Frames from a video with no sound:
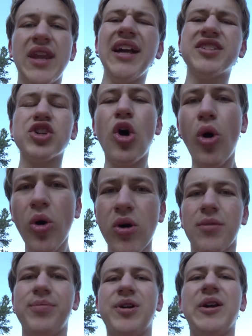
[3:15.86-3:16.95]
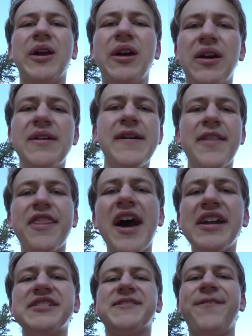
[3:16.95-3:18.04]
That's horrible.
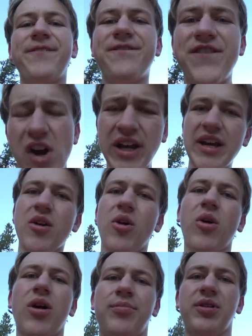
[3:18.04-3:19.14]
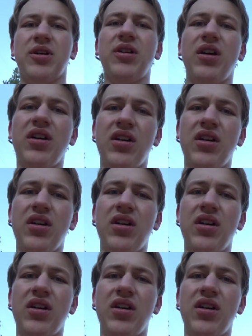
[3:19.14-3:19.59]
That is fucking horrible.